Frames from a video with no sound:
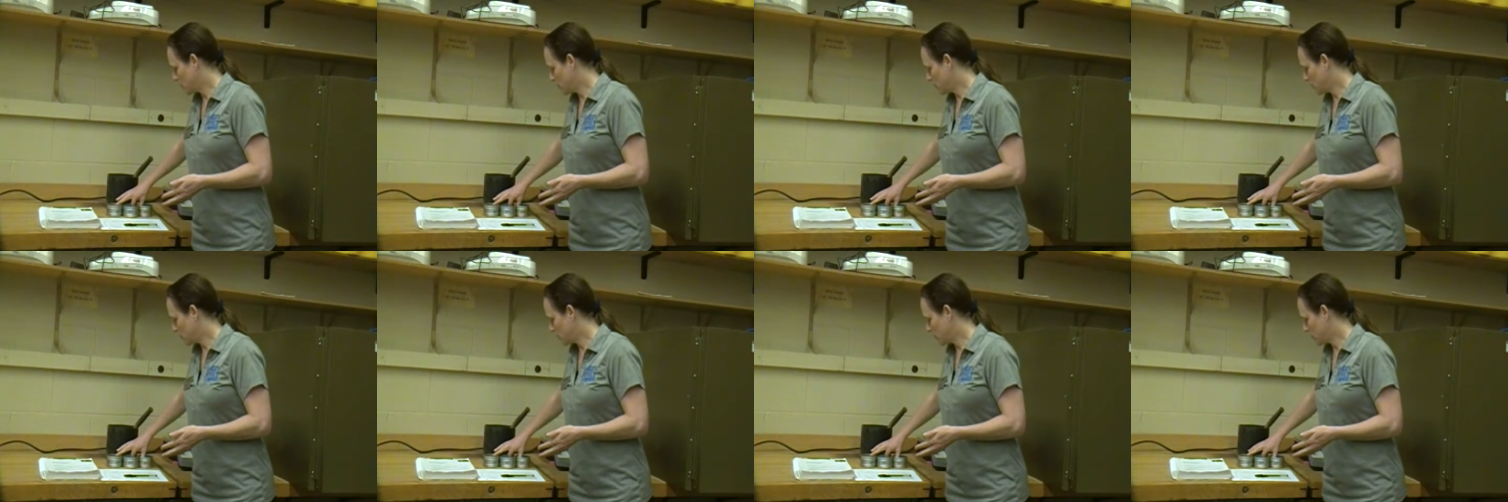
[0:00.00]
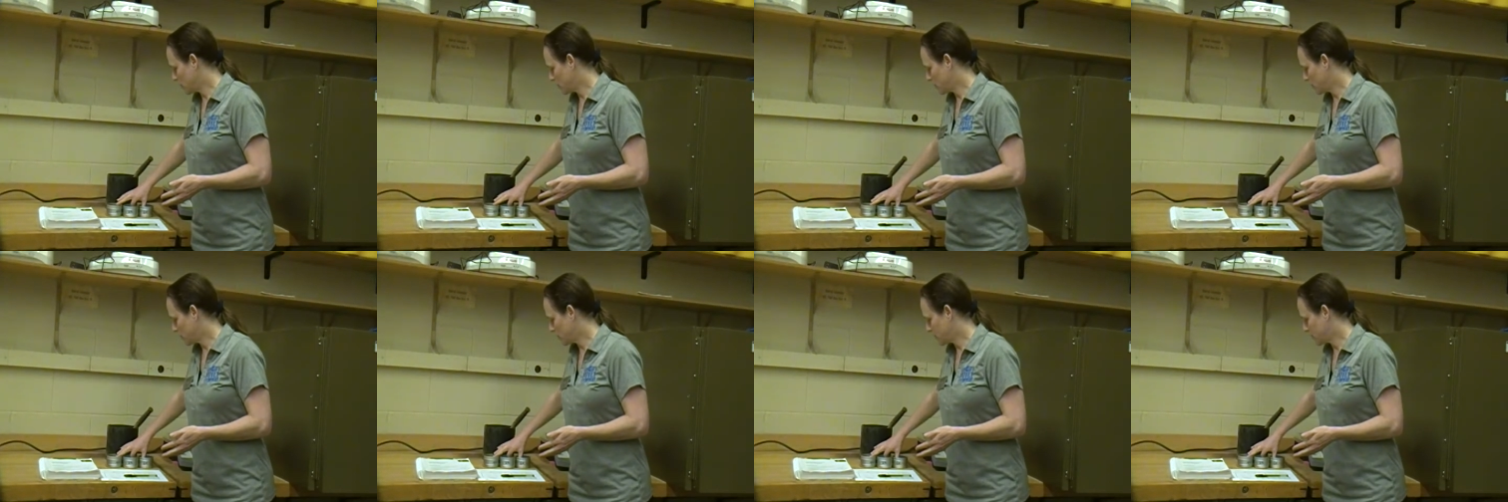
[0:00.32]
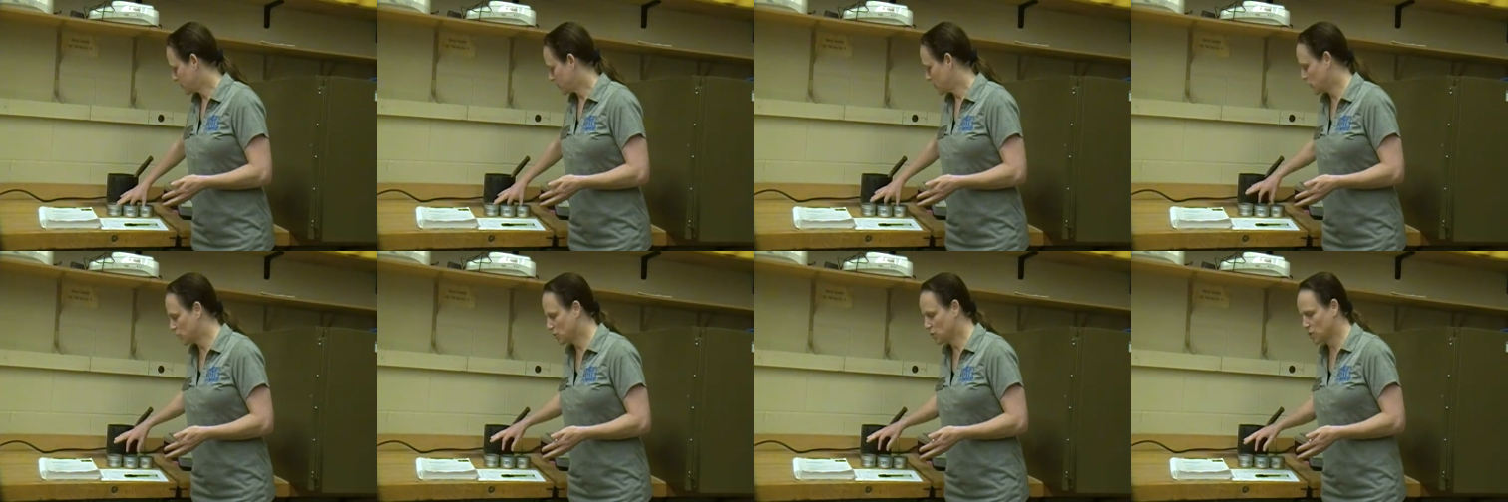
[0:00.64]

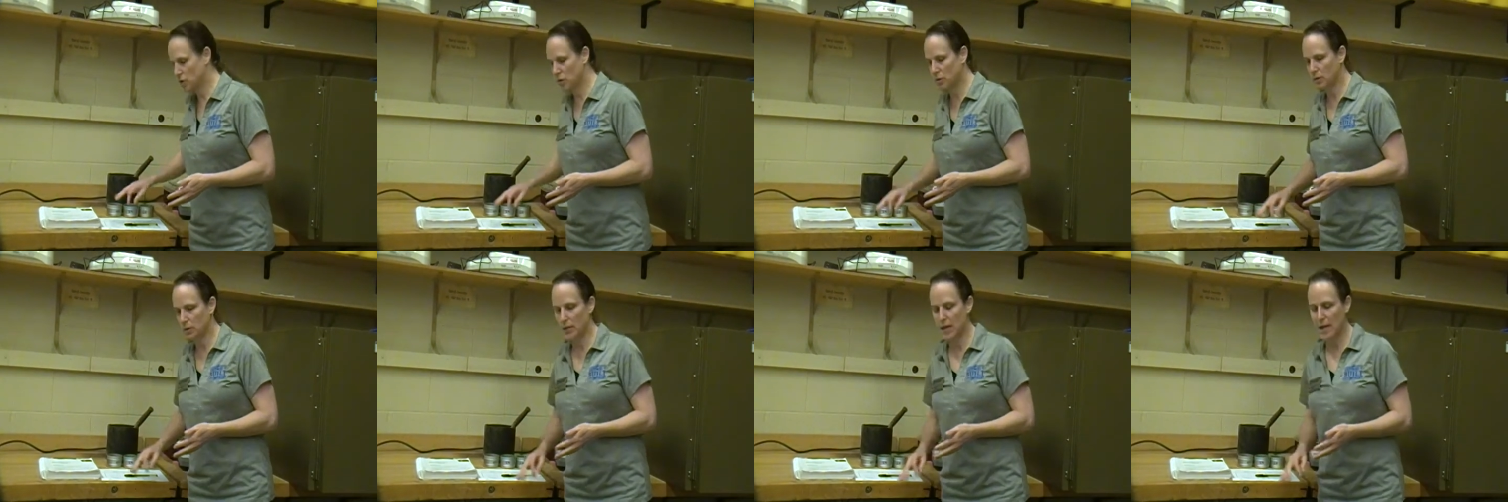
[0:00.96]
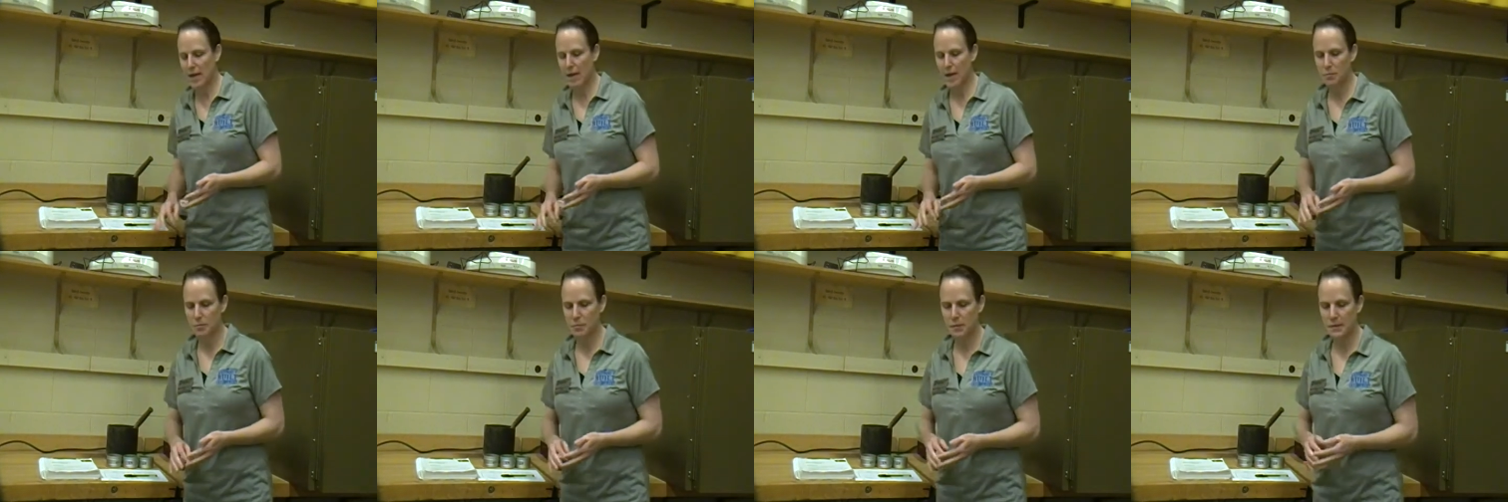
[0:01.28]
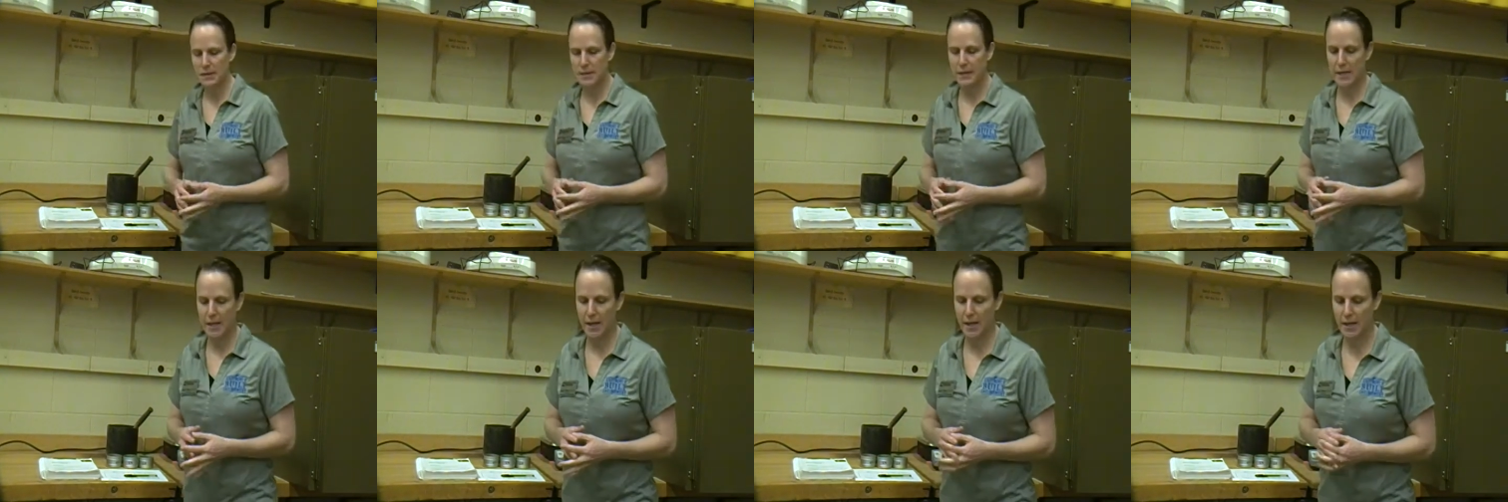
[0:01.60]
Your future lab
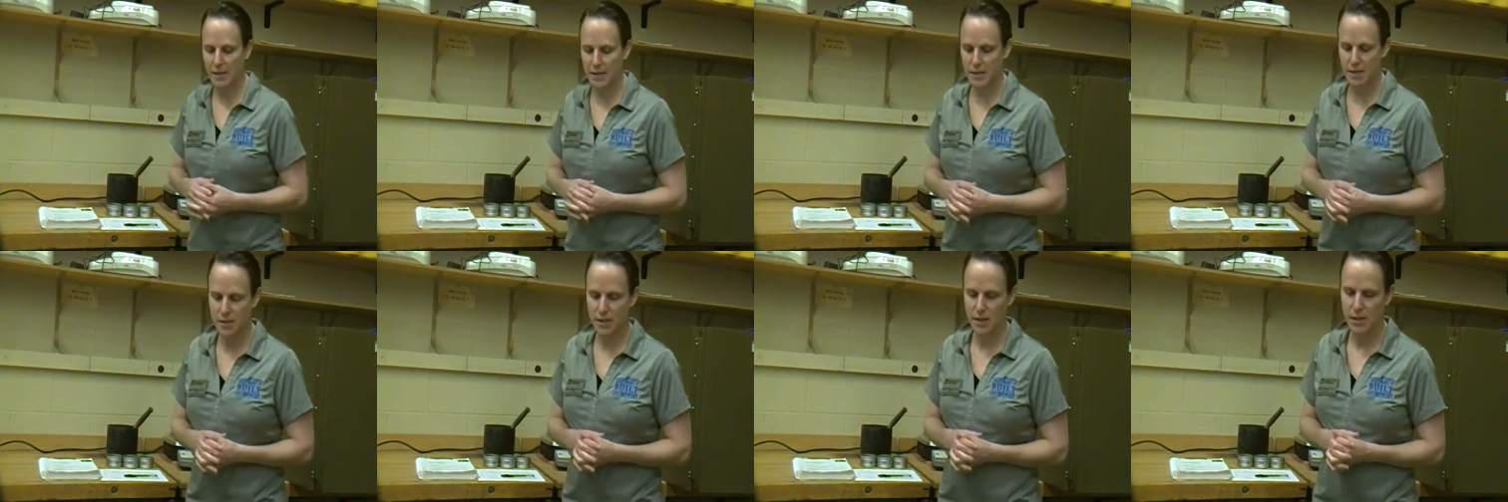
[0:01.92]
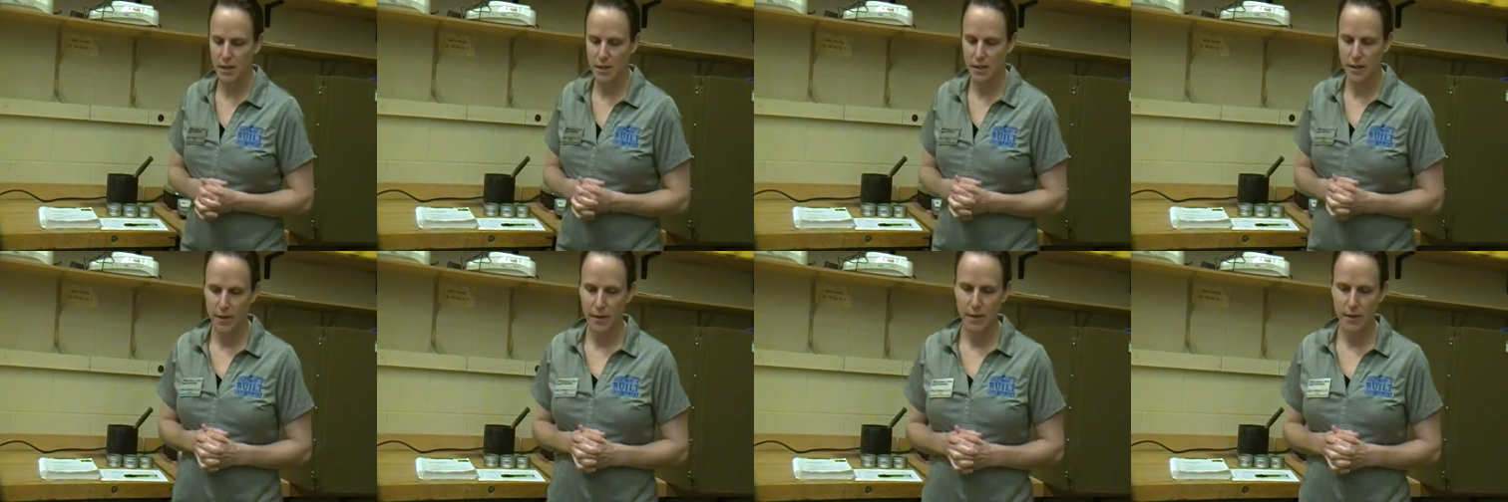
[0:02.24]
tests,